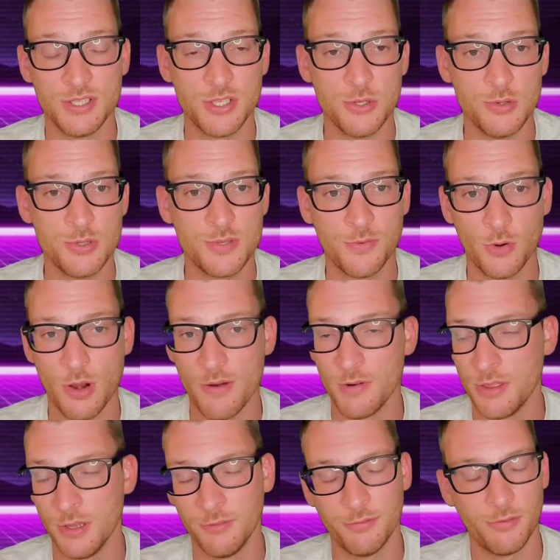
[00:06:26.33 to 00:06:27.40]
and it's used for
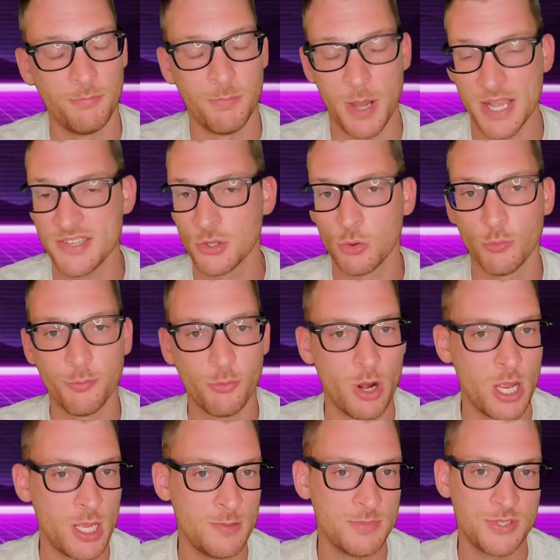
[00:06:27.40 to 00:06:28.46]
everything from bicycle
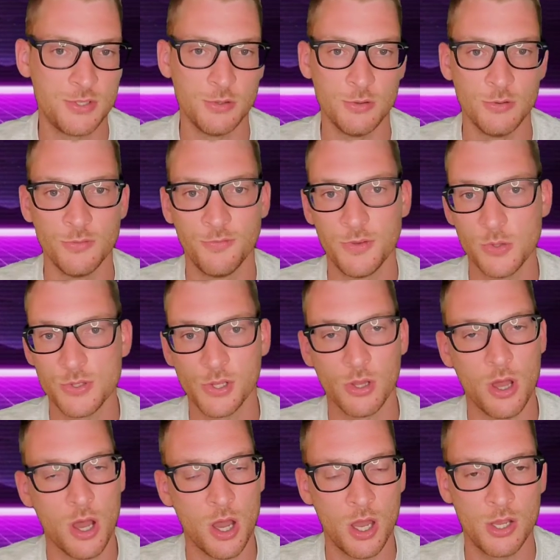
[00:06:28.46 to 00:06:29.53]
frames to
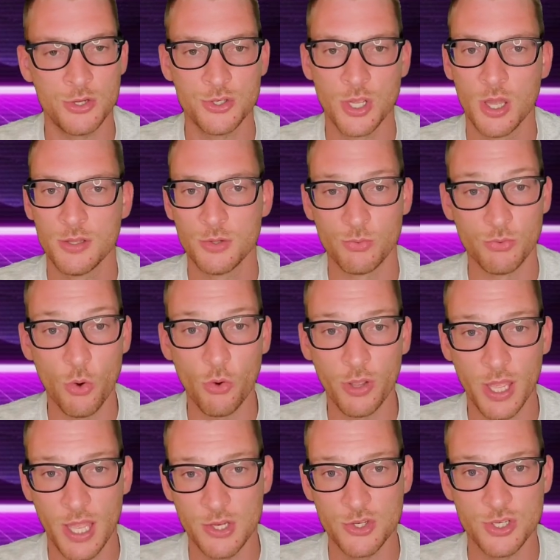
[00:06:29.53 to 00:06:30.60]
fuselage to
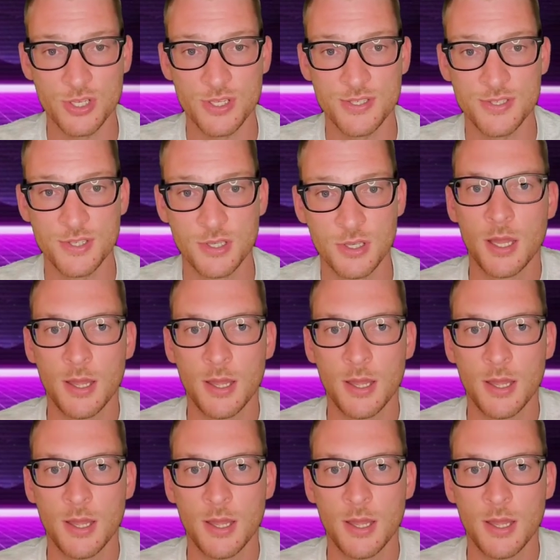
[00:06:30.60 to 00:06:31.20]
roll cages.